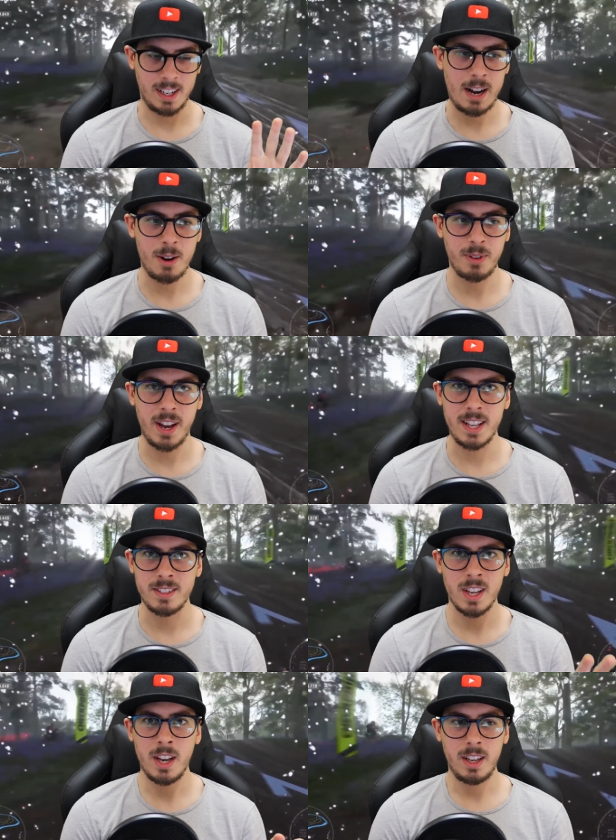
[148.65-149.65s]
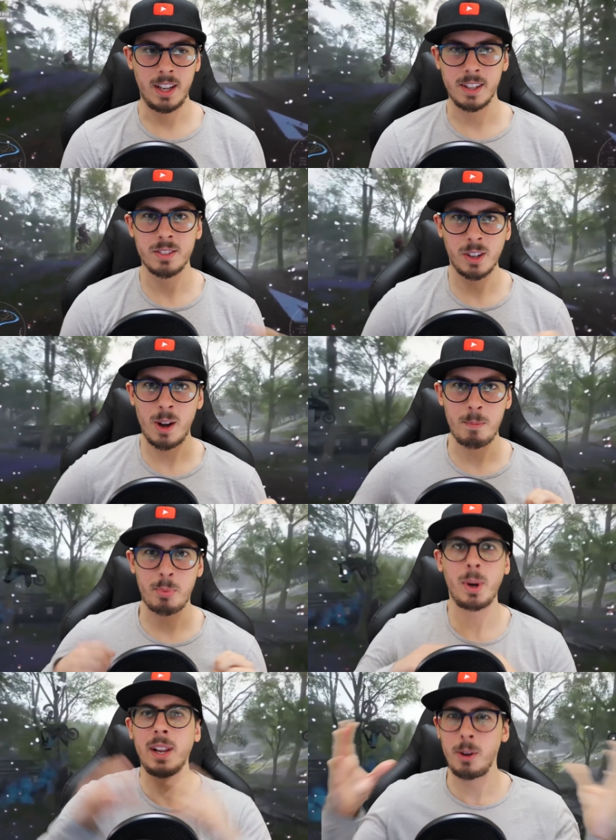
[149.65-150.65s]
clarify this. It doesn't come
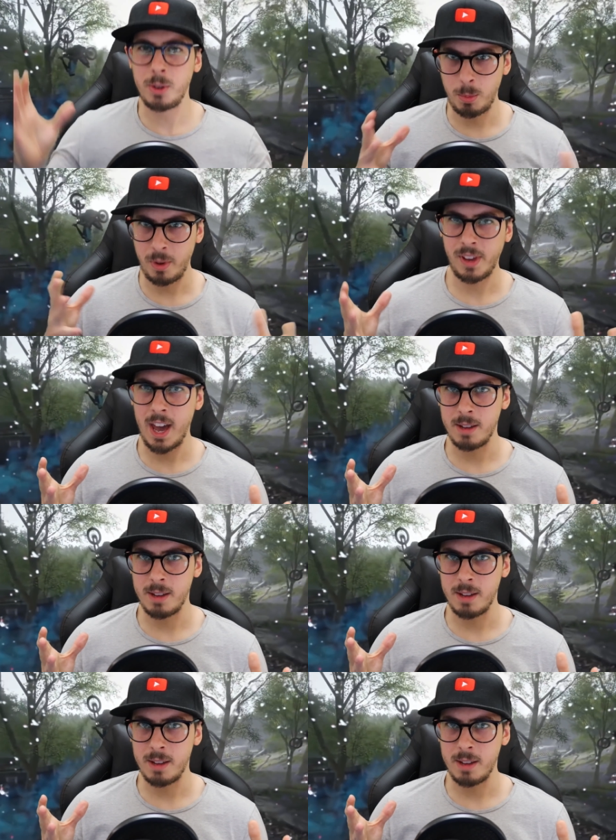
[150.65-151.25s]
preloaded with